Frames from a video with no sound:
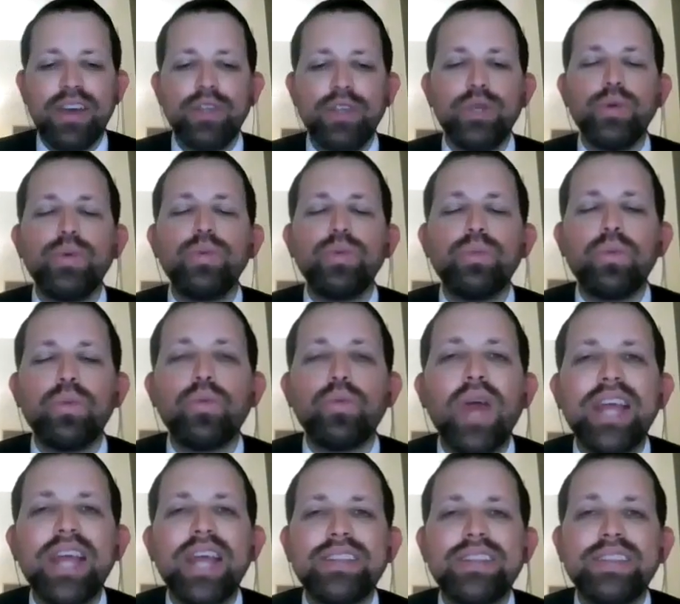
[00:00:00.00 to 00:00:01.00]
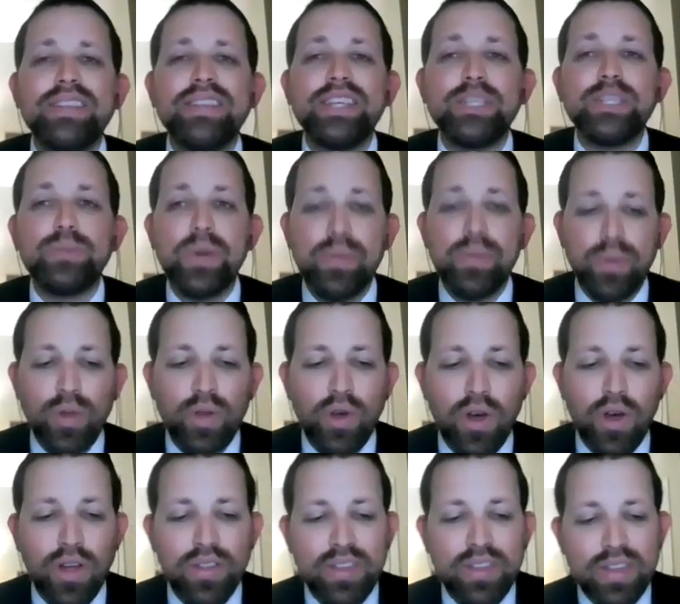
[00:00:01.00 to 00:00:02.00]
you write to these people
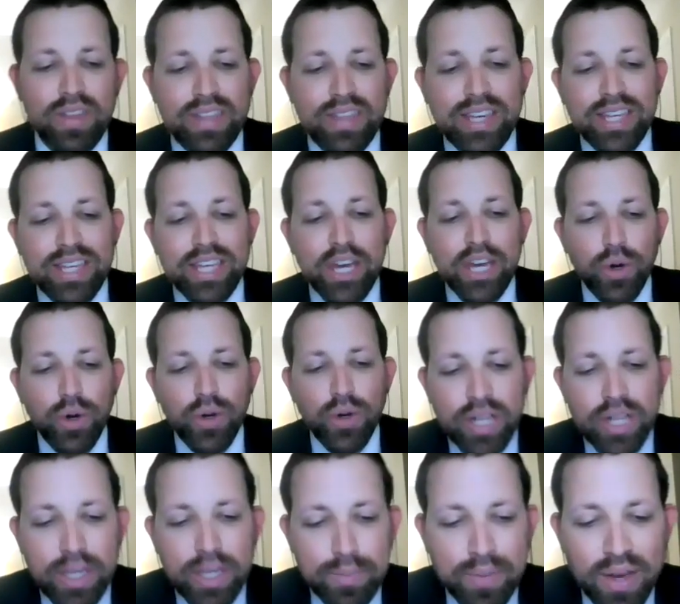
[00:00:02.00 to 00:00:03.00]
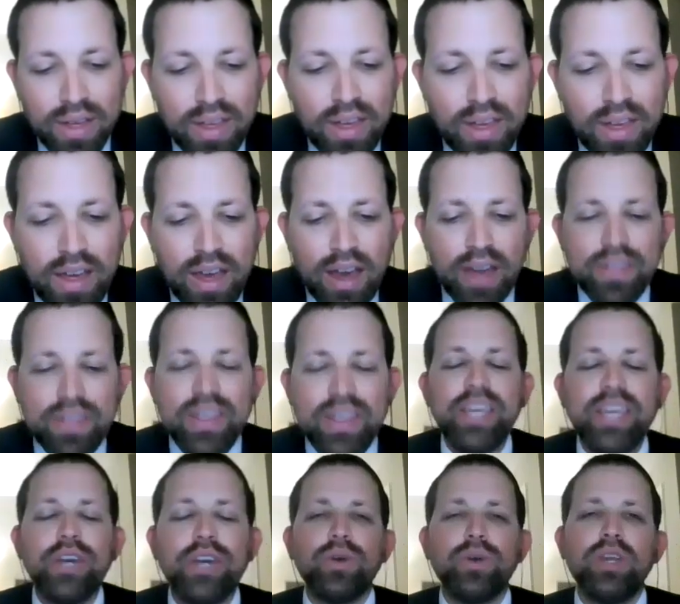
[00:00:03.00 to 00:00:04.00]
called the Geonim. The
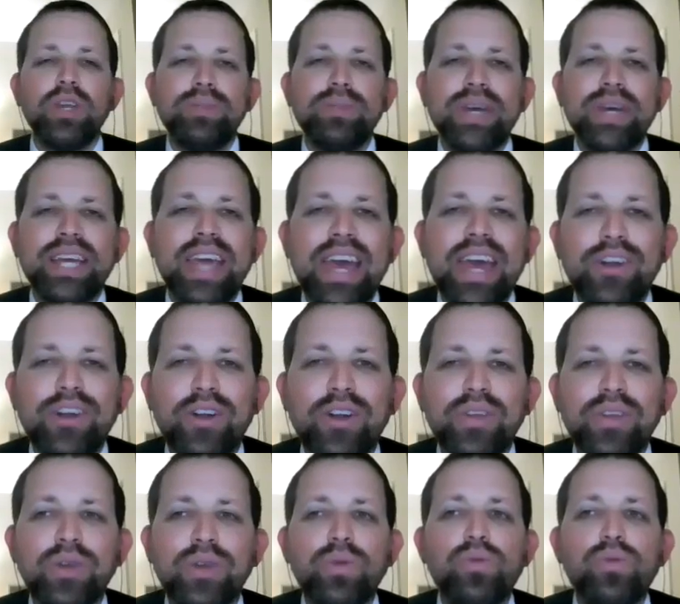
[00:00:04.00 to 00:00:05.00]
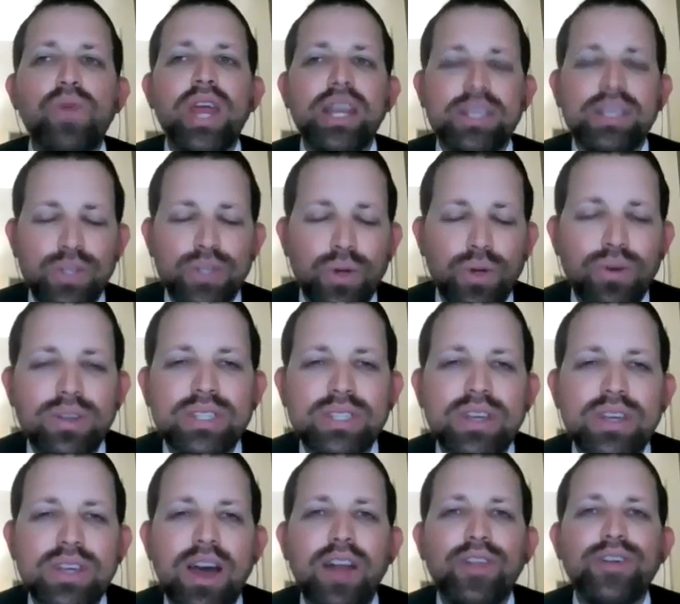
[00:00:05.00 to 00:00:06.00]
Geonim, again, are the greatest Torah
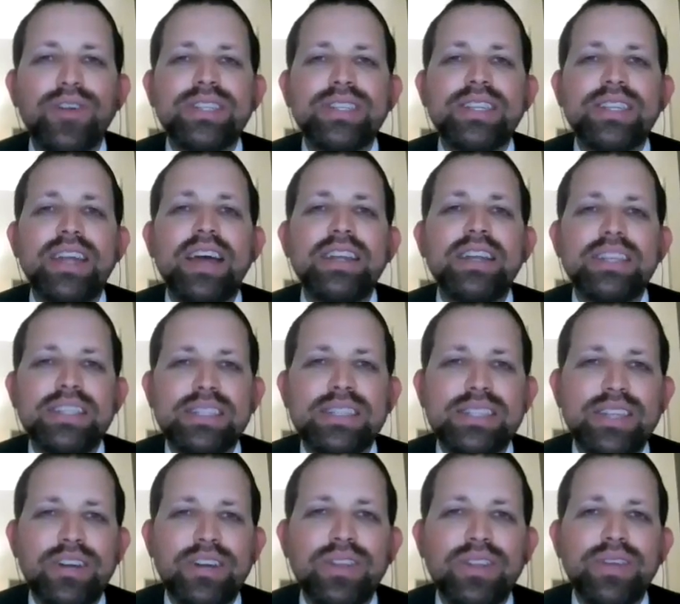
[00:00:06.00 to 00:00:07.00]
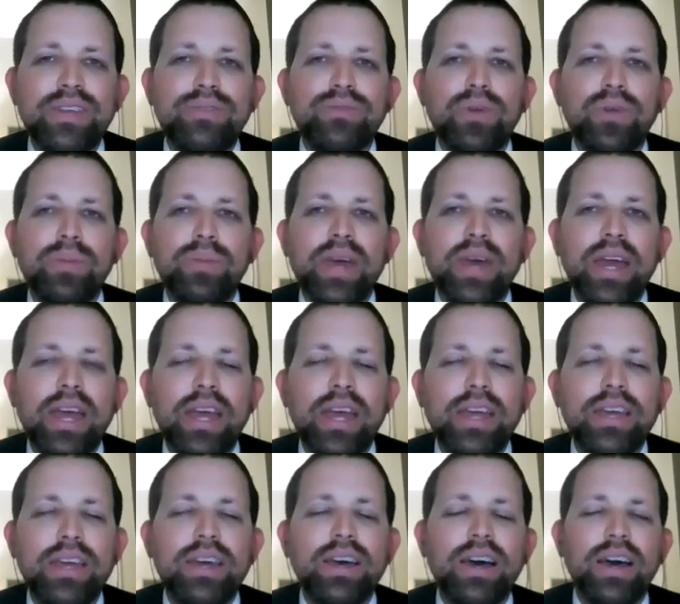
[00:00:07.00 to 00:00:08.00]
scholars, not necessarily from
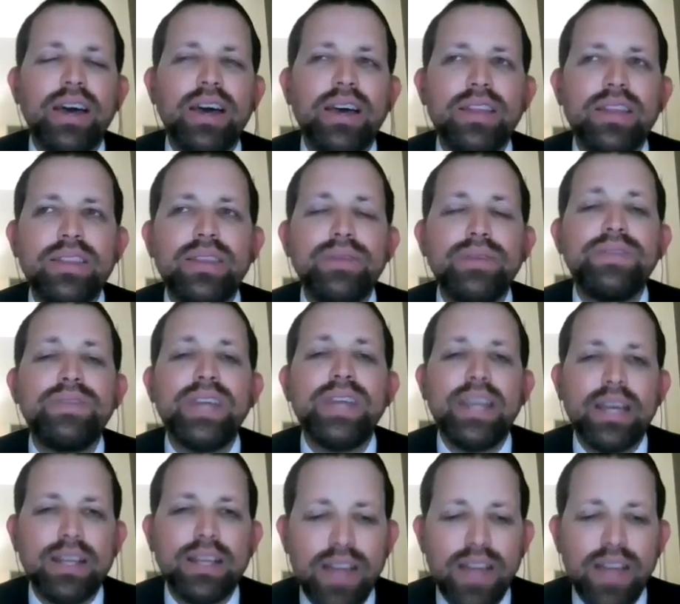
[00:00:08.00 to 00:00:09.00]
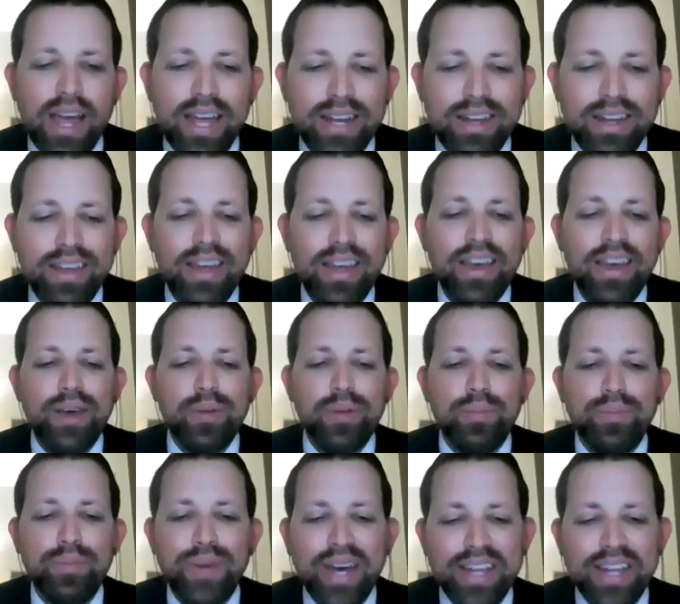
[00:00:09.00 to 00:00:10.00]
a Davidic line,
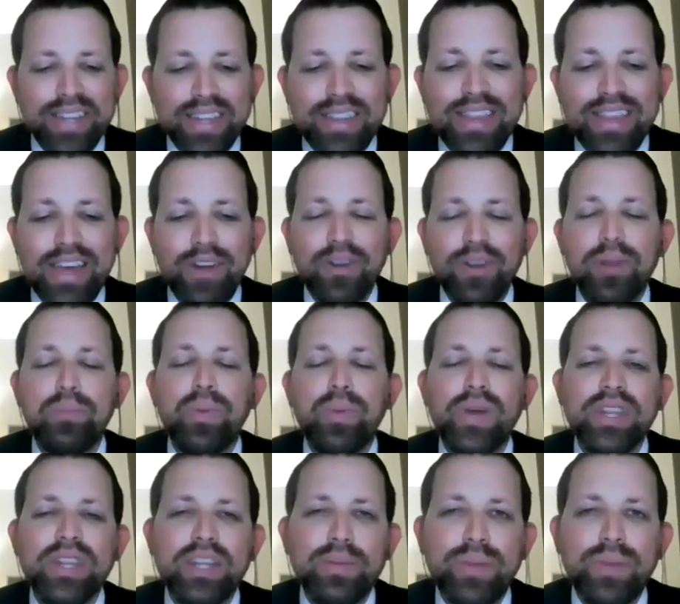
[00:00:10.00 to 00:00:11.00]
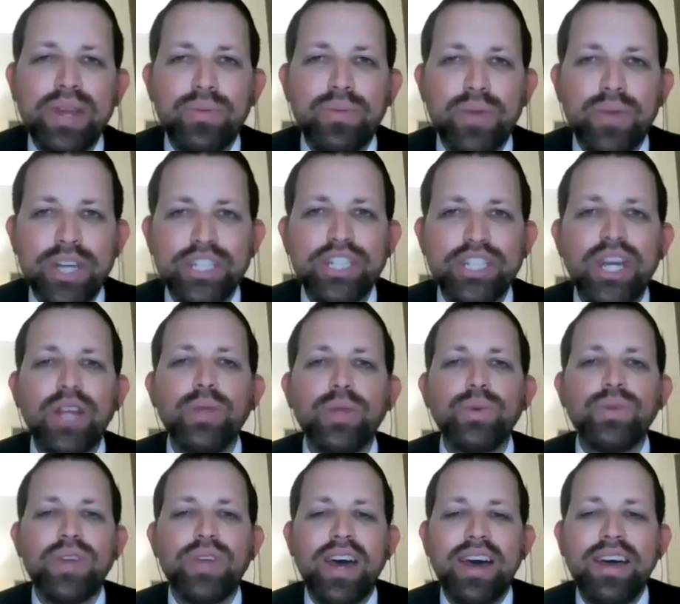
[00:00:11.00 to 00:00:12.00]
but they are appointed by the Reish
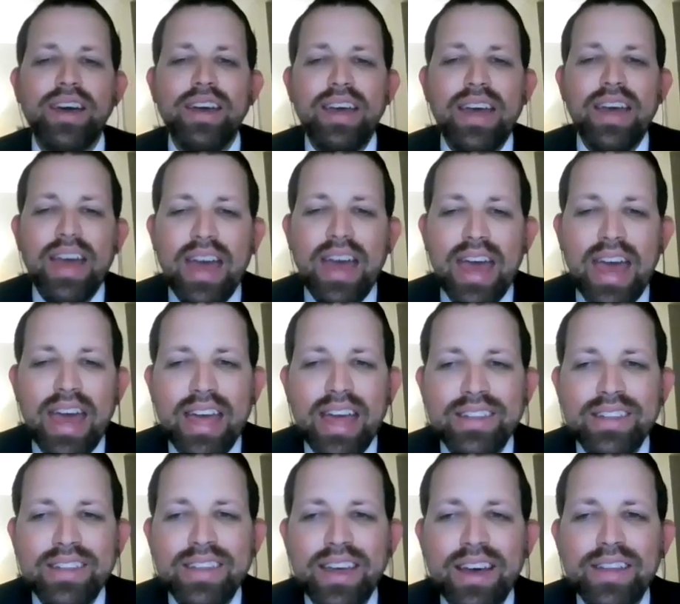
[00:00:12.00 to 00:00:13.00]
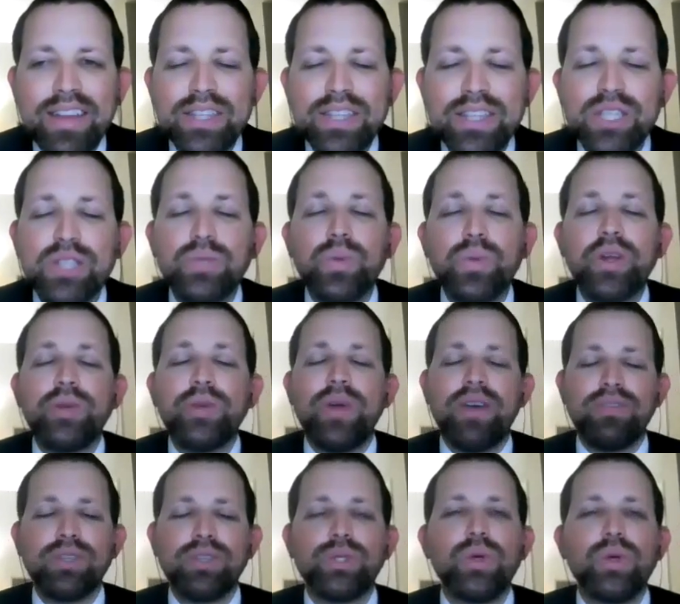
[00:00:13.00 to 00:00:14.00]
Galuta. And this is where you
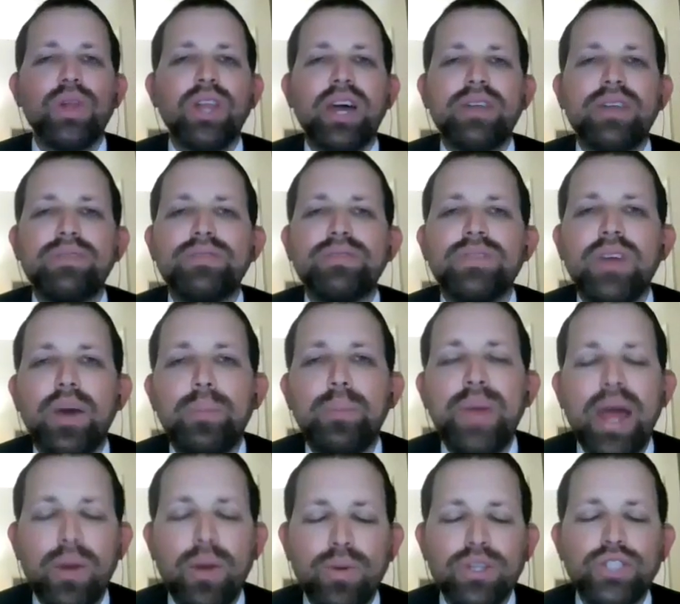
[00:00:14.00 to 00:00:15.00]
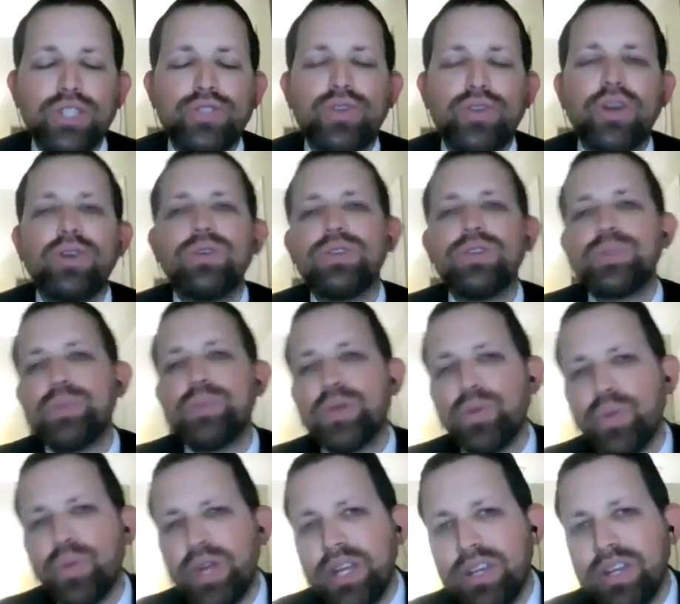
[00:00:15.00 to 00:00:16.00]
have also a lot of power struggles
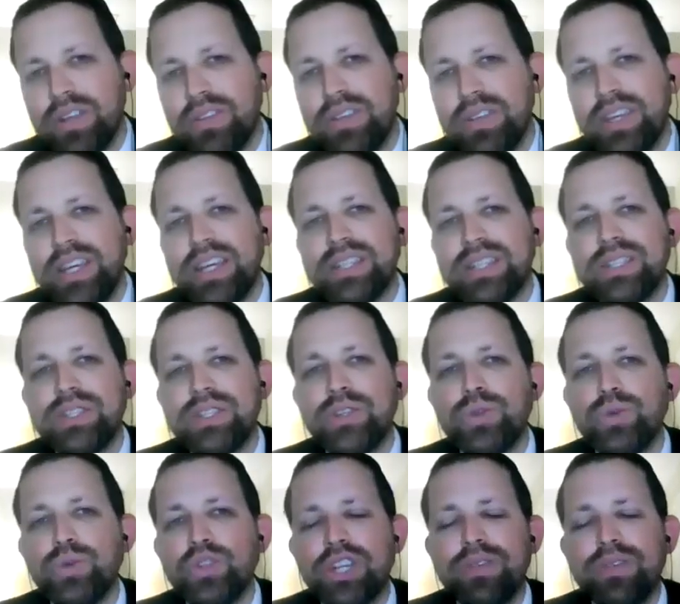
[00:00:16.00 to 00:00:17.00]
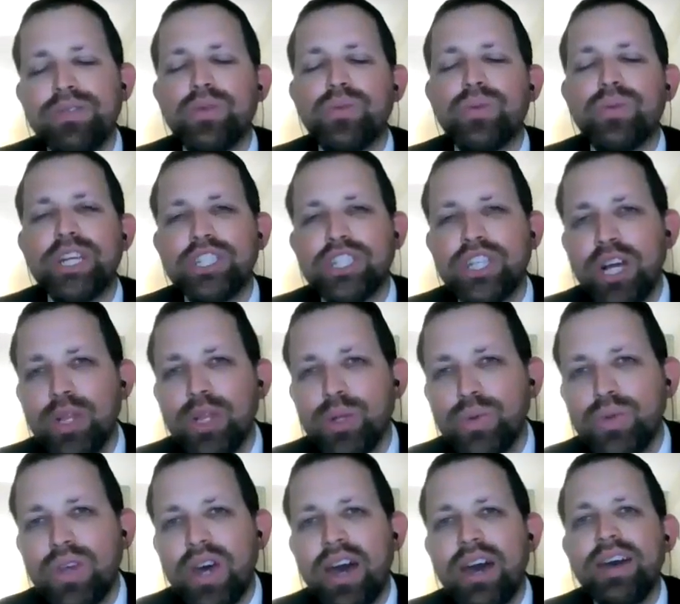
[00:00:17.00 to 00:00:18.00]
between the institution of the Reish
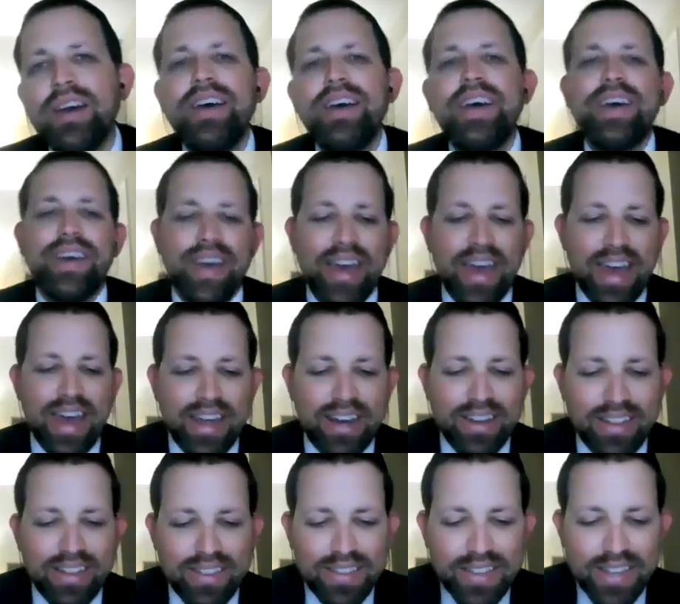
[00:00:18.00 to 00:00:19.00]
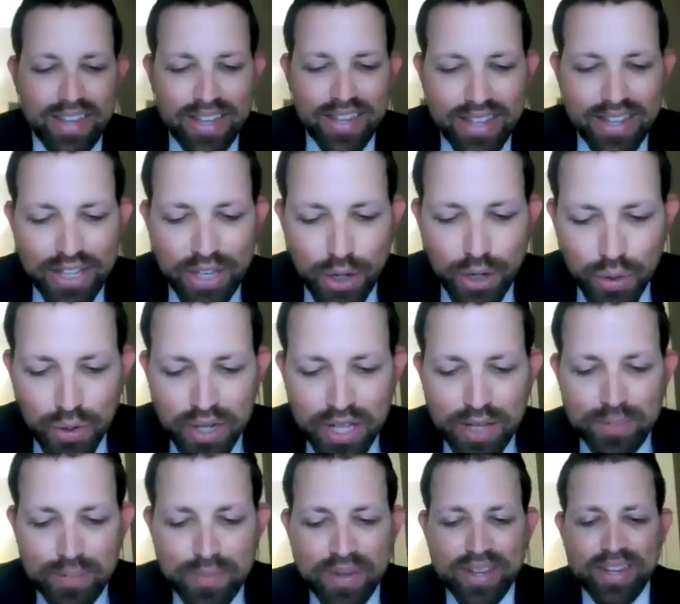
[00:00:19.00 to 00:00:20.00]
Galuta and the
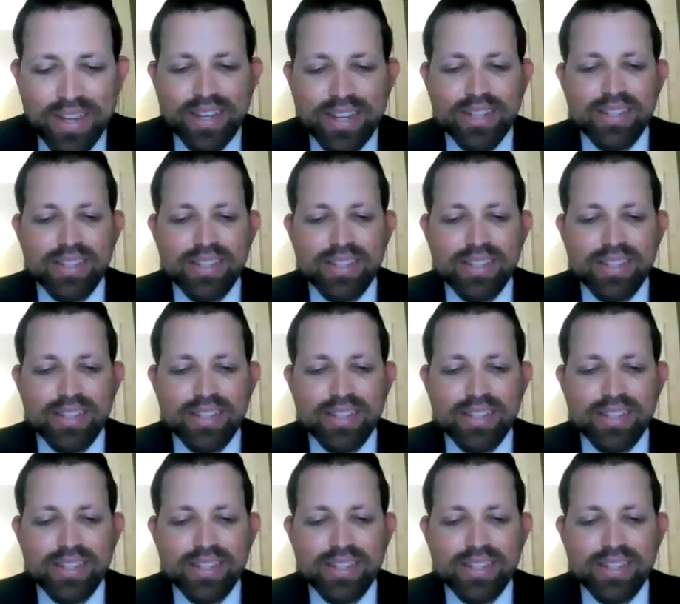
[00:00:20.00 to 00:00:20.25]
Geonim,